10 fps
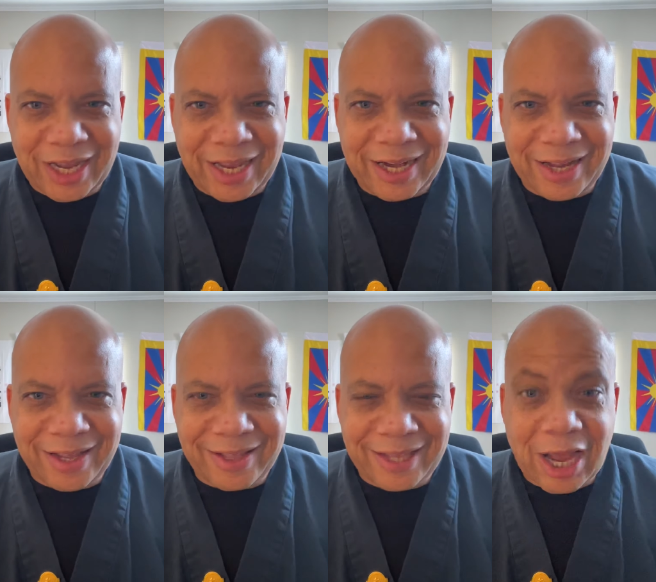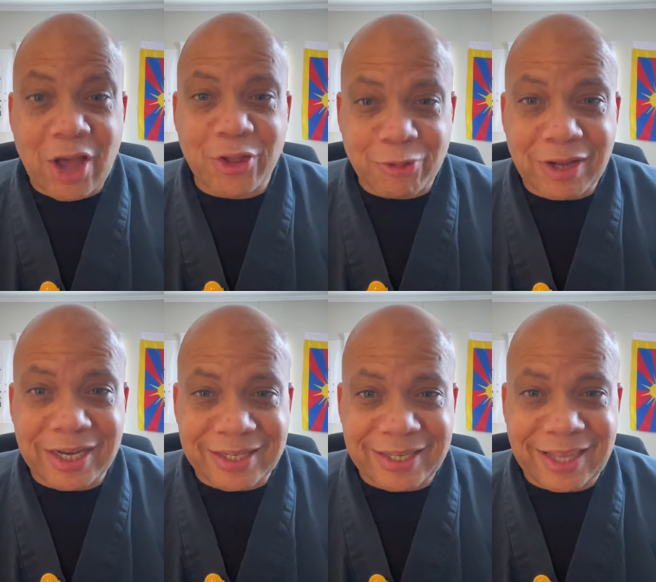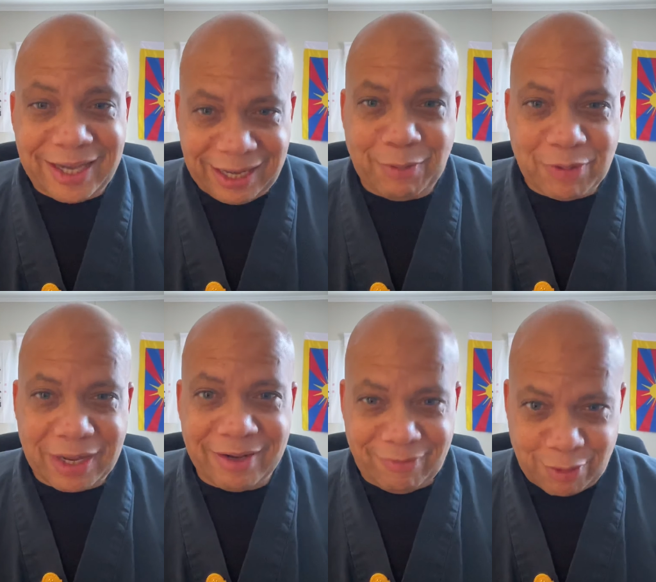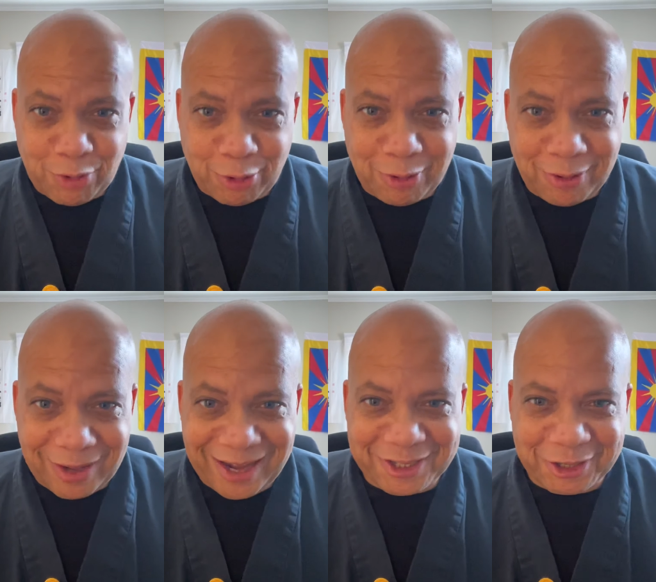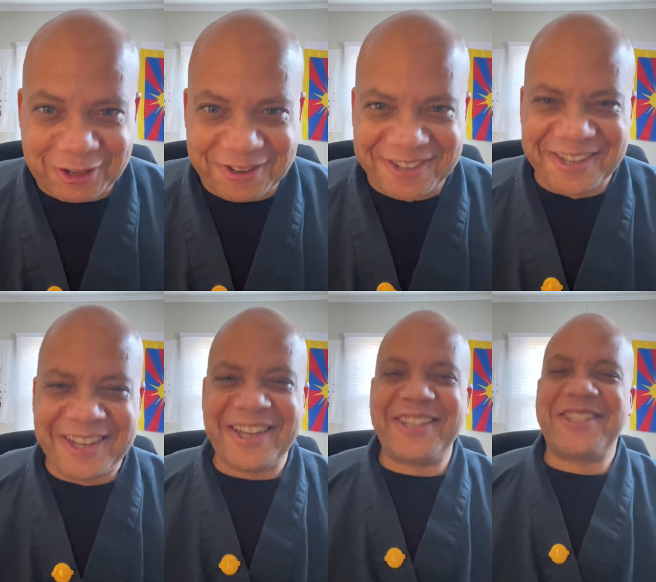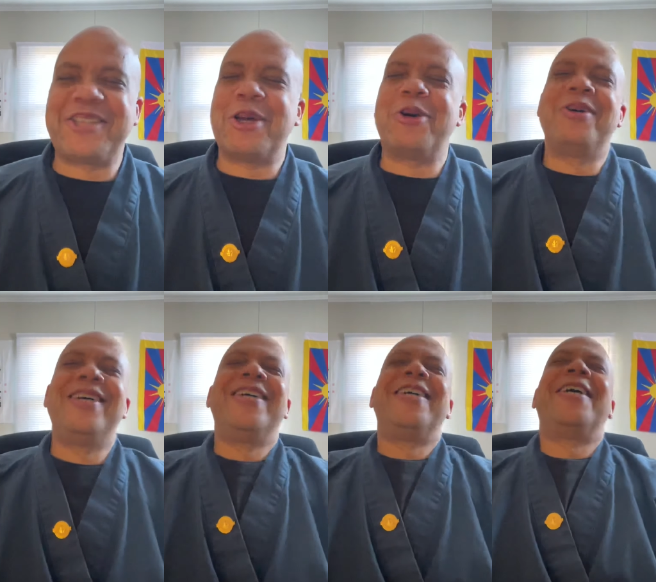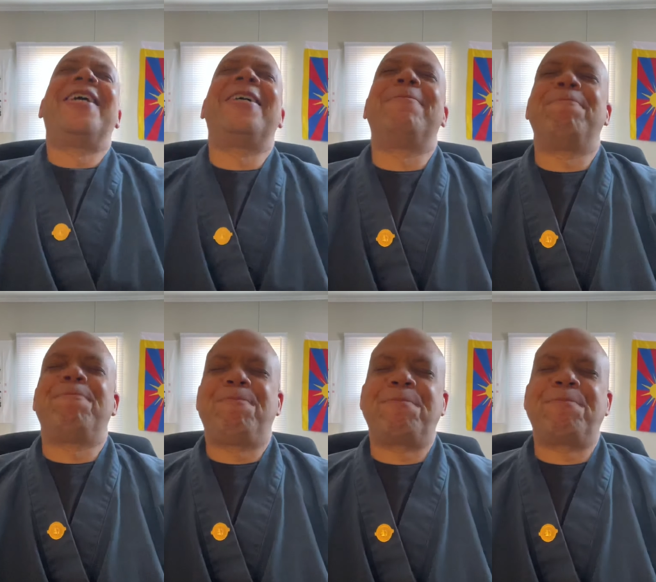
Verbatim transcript: and uh, the other one is the deep end of the pool answer. And so, um,